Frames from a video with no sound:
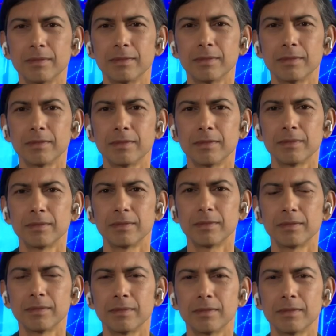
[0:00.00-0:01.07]

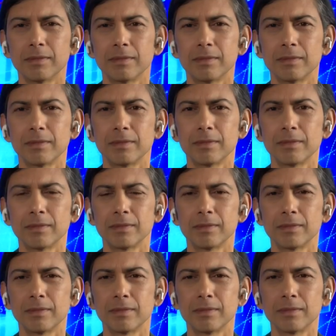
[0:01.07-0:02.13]

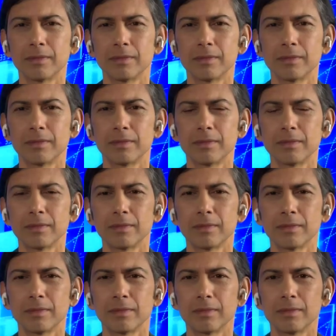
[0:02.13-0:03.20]

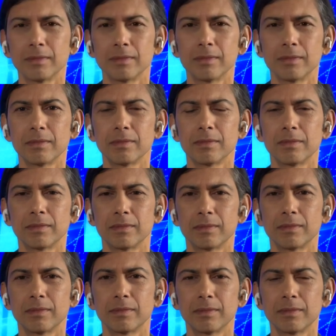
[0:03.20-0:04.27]

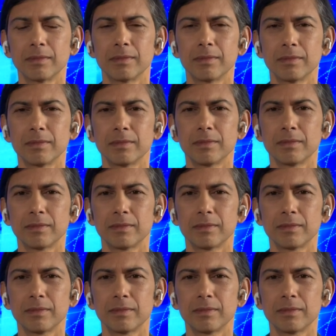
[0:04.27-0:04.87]
(not speaking)